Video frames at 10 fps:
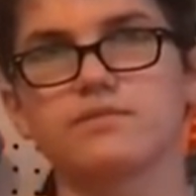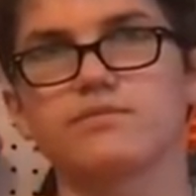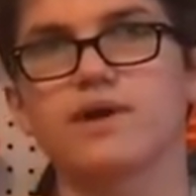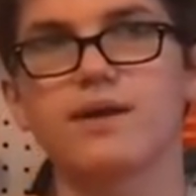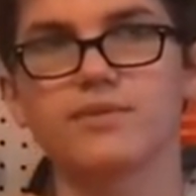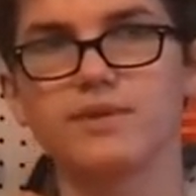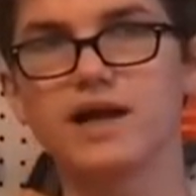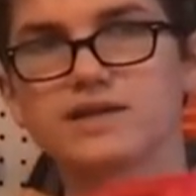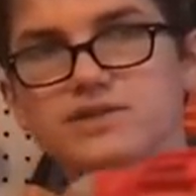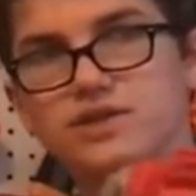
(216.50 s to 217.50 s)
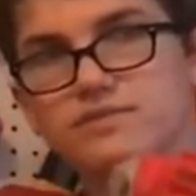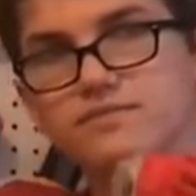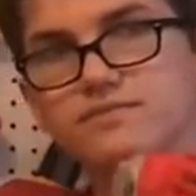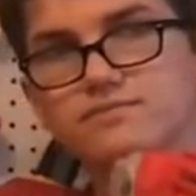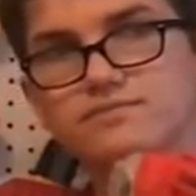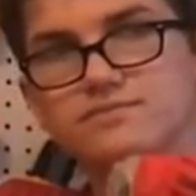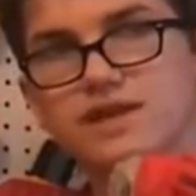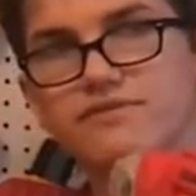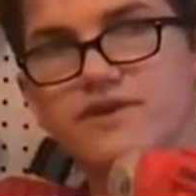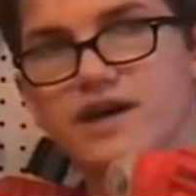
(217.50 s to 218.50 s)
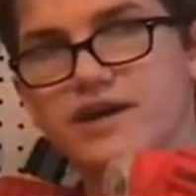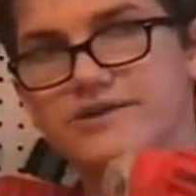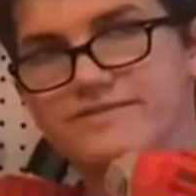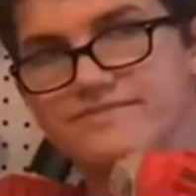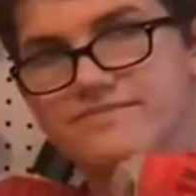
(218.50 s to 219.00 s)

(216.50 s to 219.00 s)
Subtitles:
Prime the blaster, and fire.